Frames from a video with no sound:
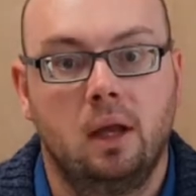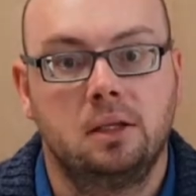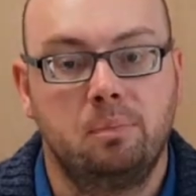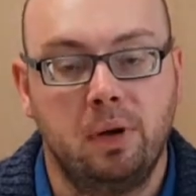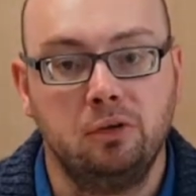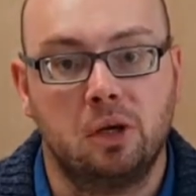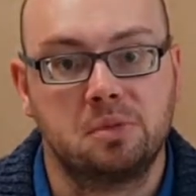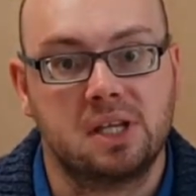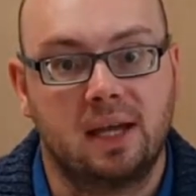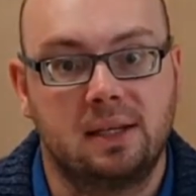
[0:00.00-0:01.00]
To build up
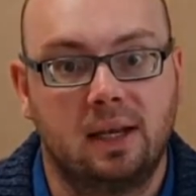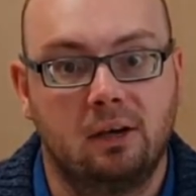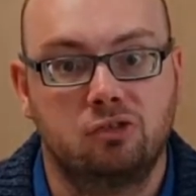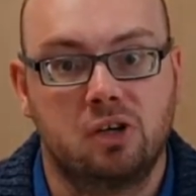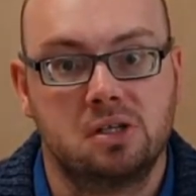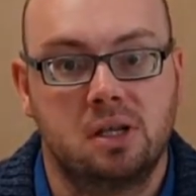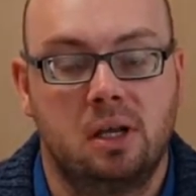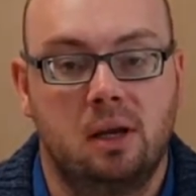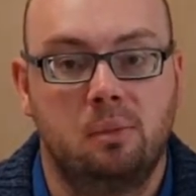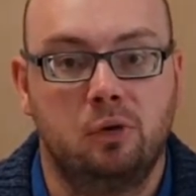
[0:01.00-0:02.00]
static electricity
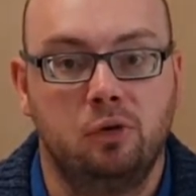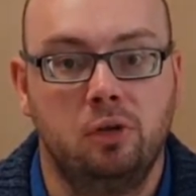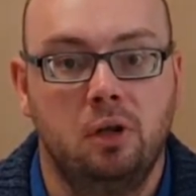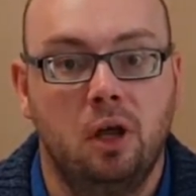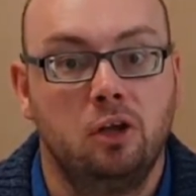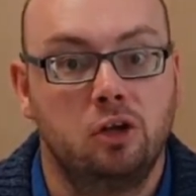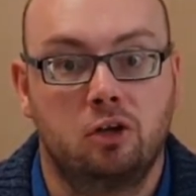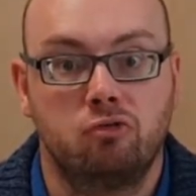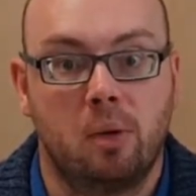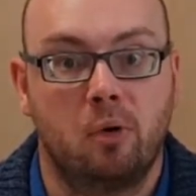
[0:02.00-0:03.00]
in a balloon, you
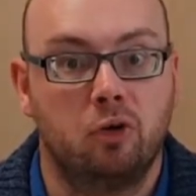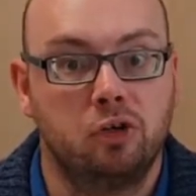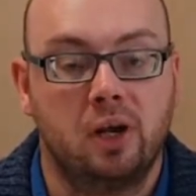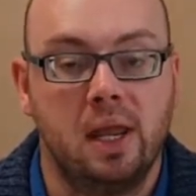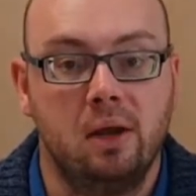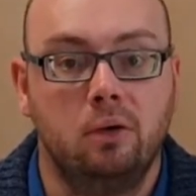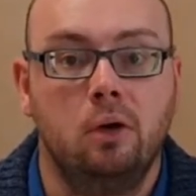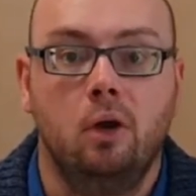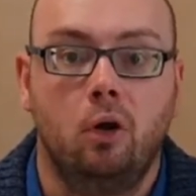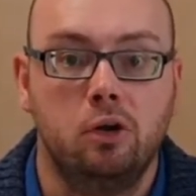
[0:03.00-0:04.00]
can rub it on your hair
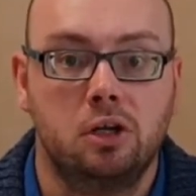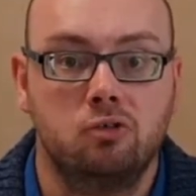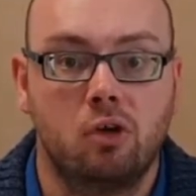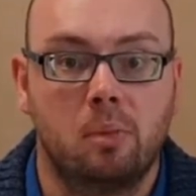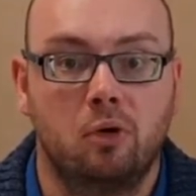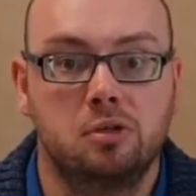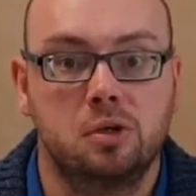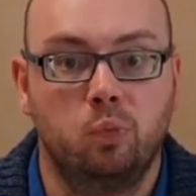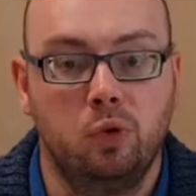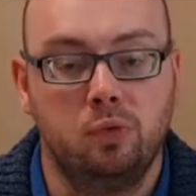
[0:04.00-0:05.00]
or you can rub it on
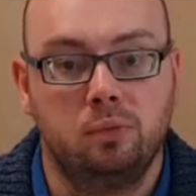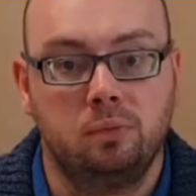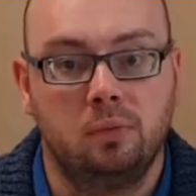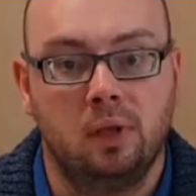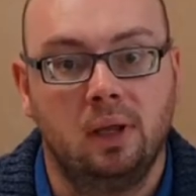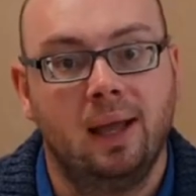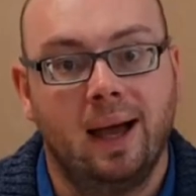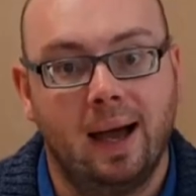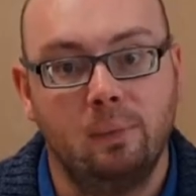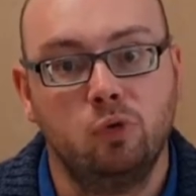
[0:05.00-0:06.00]
some wool.
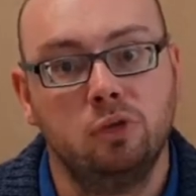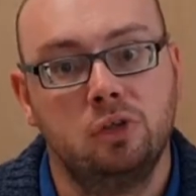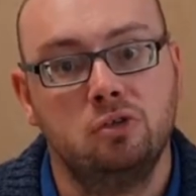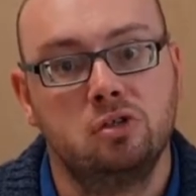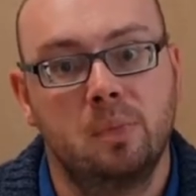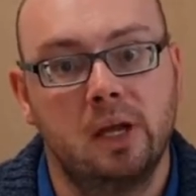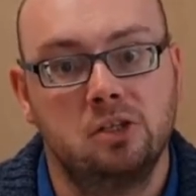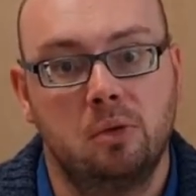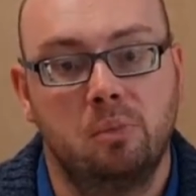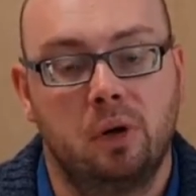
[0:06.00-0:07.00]
I'm going to use my
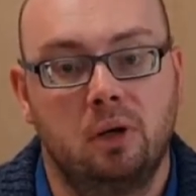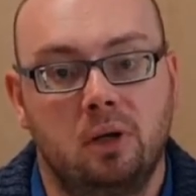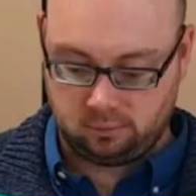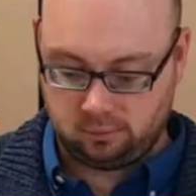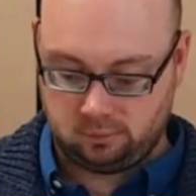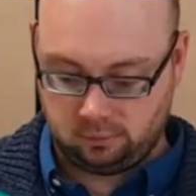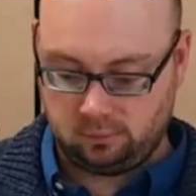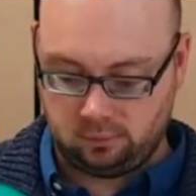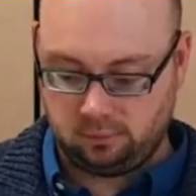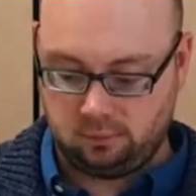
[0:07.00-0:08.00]
jumper, and
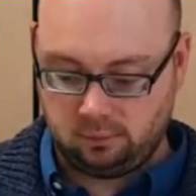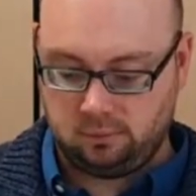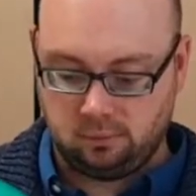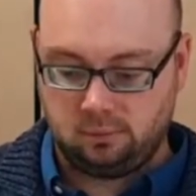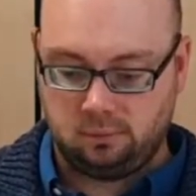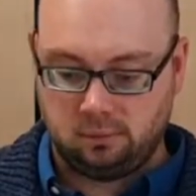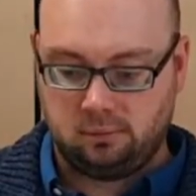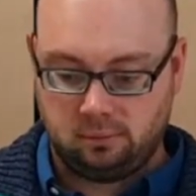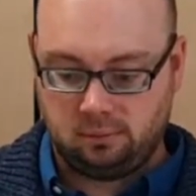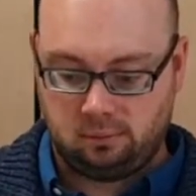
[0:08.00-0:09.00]
as I am rubbing the
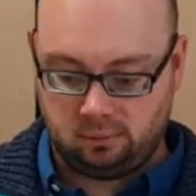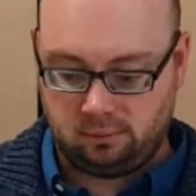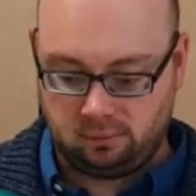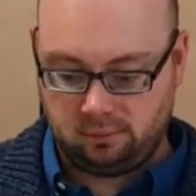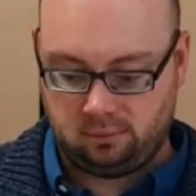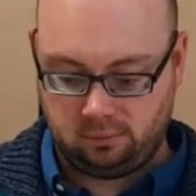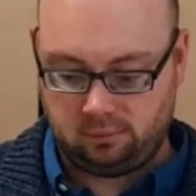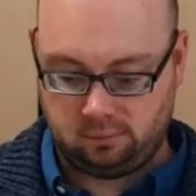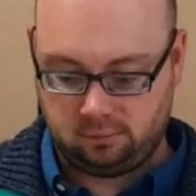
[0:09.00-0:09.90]
balloon on my jumper,